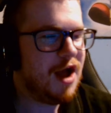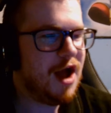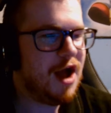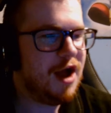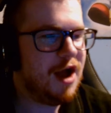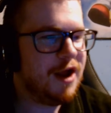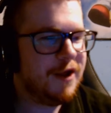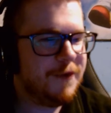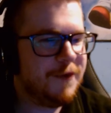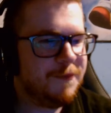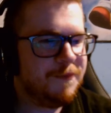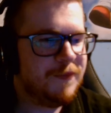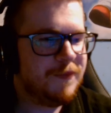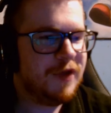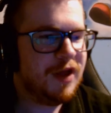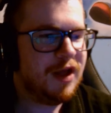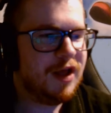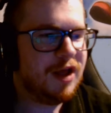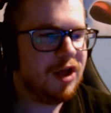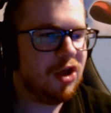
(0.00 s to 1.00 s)
I'm
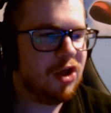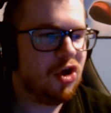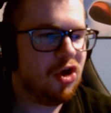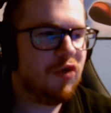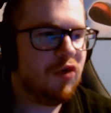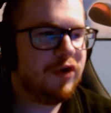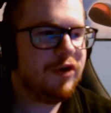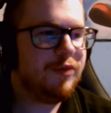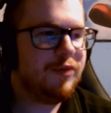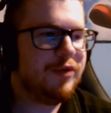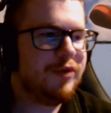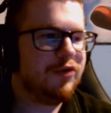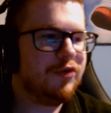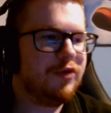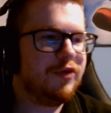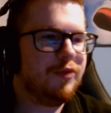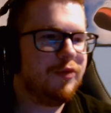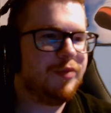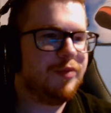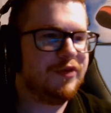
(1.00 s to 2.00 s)
going to be
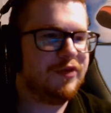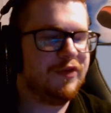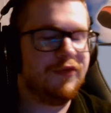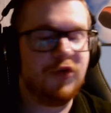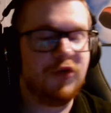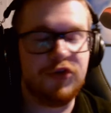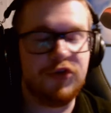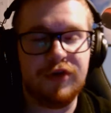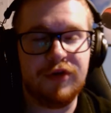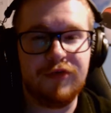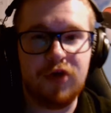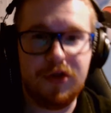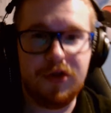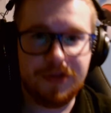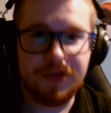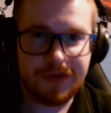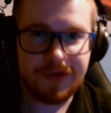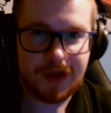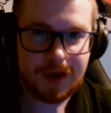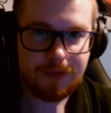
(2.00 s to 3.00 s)
doing the PC version of all
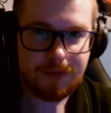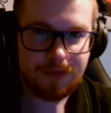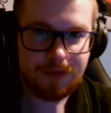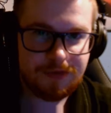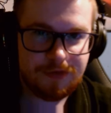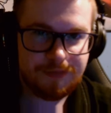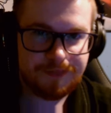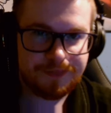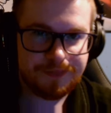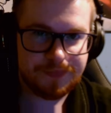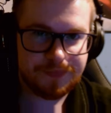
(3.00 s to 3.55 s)
these games,